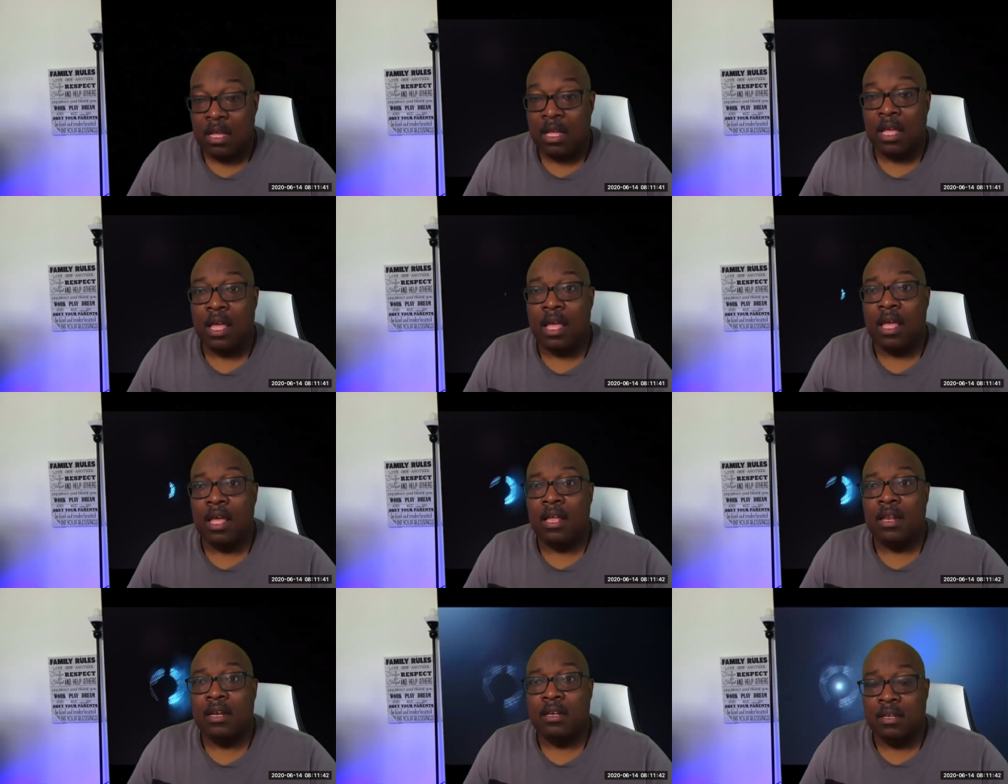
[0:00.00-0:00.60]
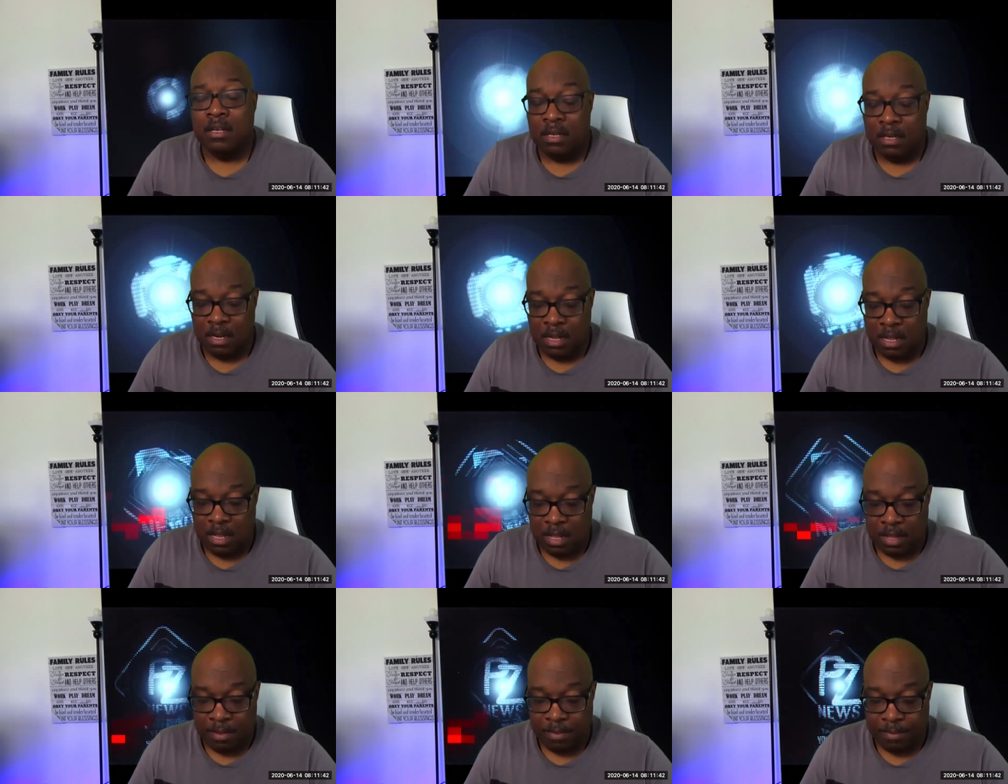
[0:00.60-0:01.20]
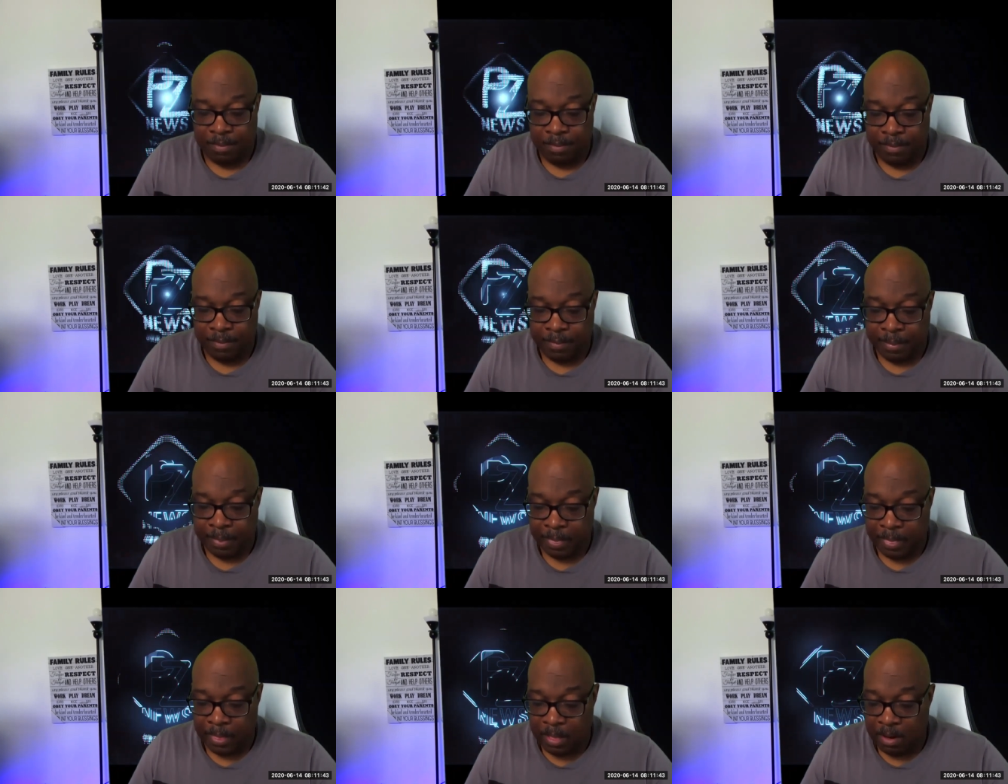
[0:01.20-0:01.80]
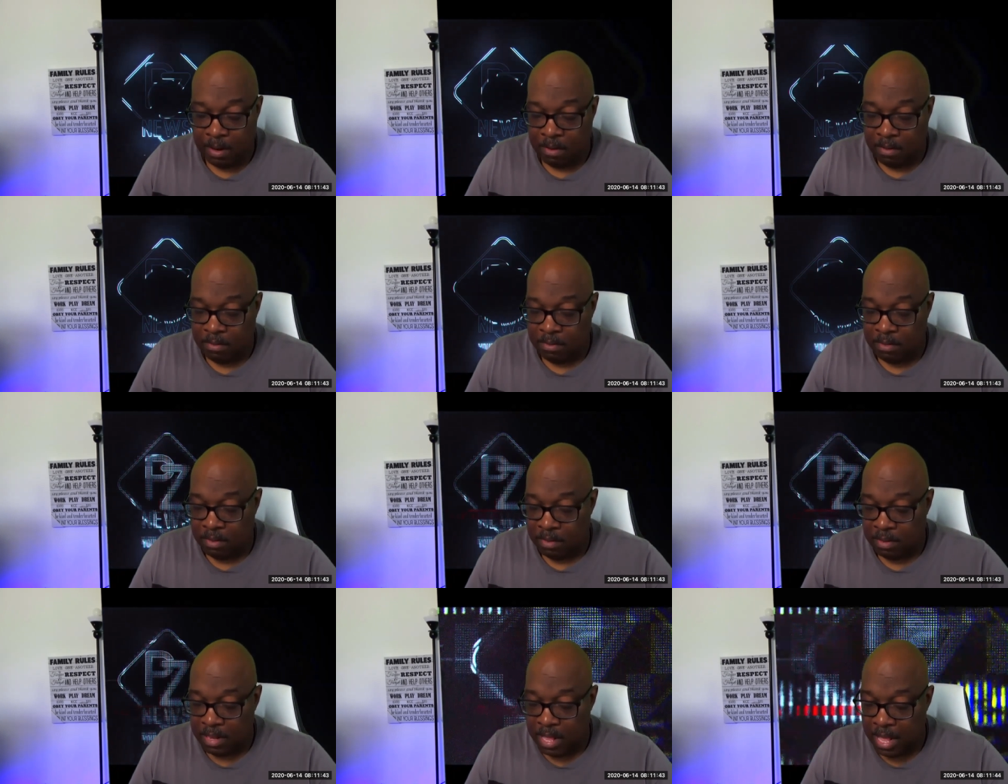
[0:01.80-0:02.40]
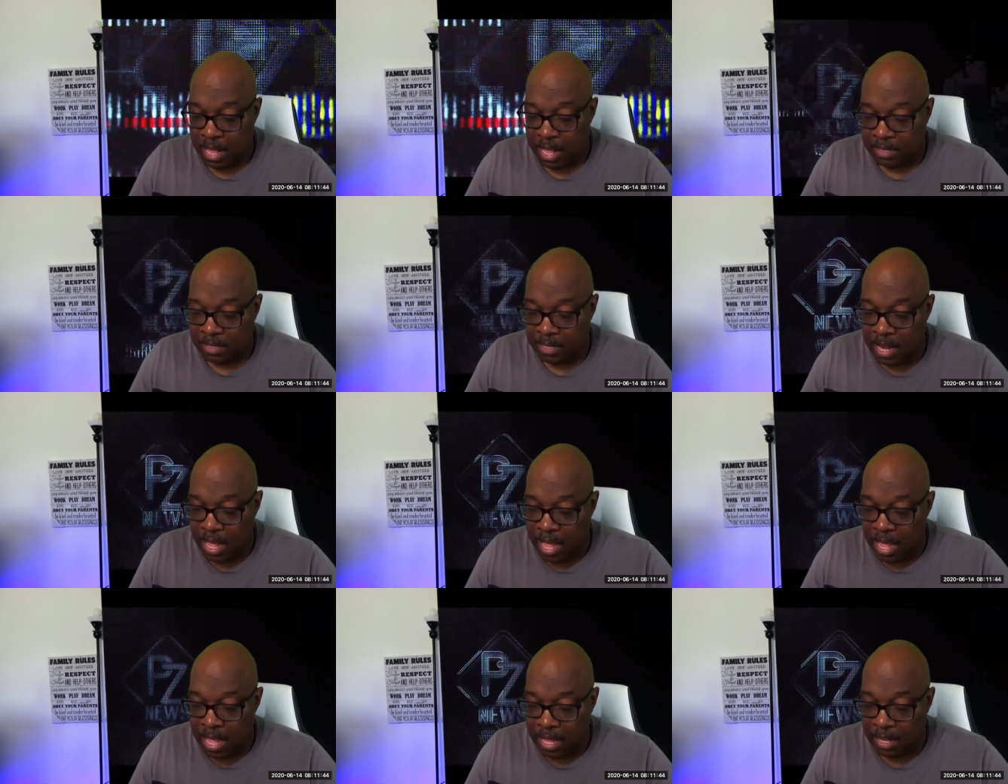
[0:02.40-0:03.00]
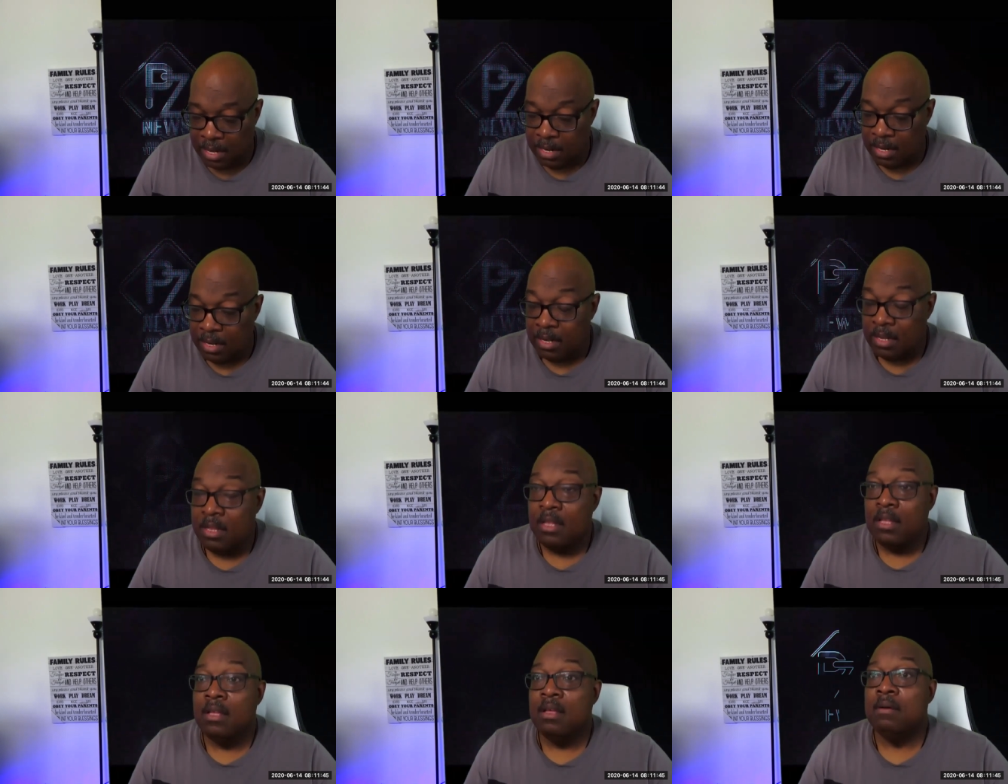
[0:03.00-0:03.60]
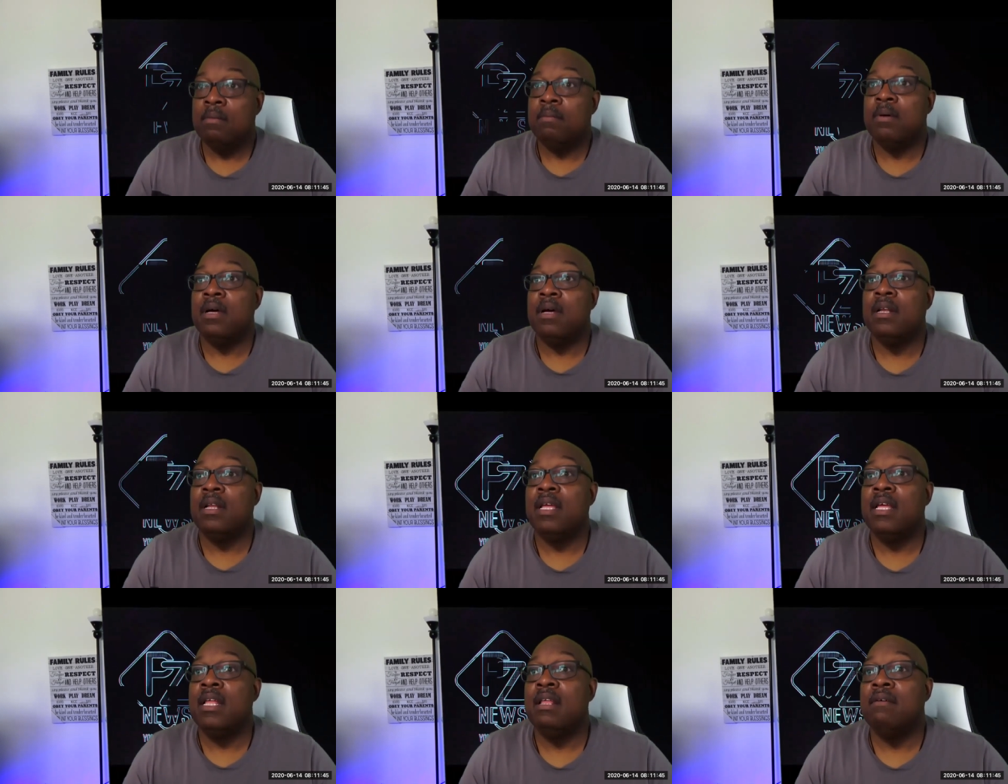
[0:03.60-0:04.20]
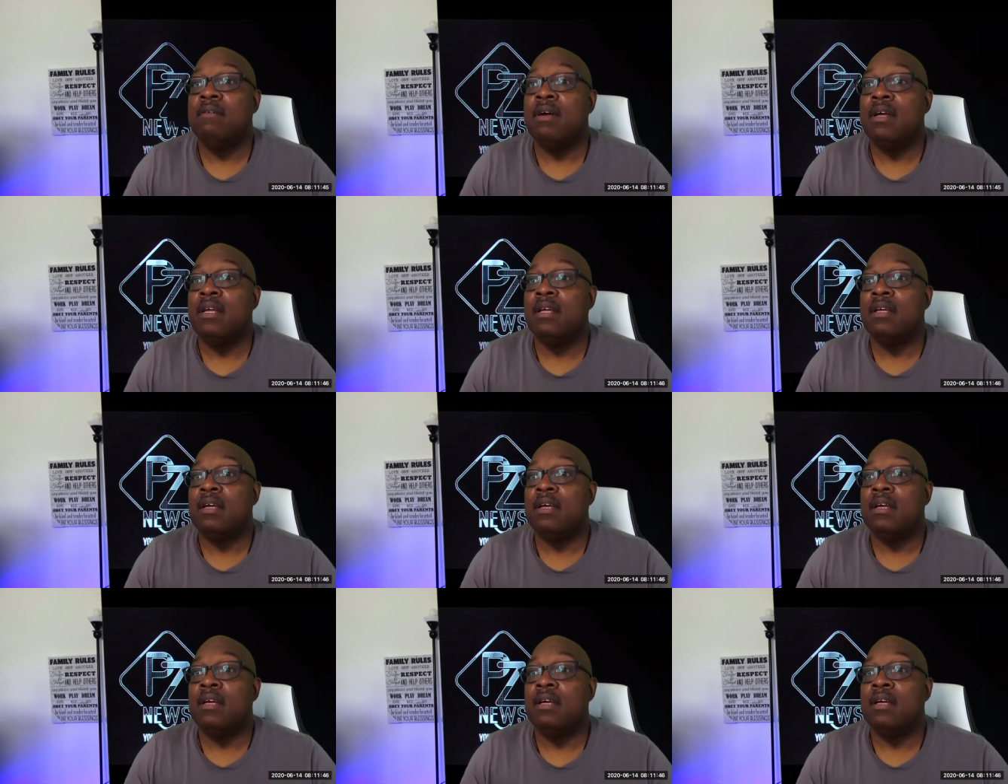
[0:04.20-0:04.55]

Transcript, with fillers: And, um, you know, that's that. But anyway,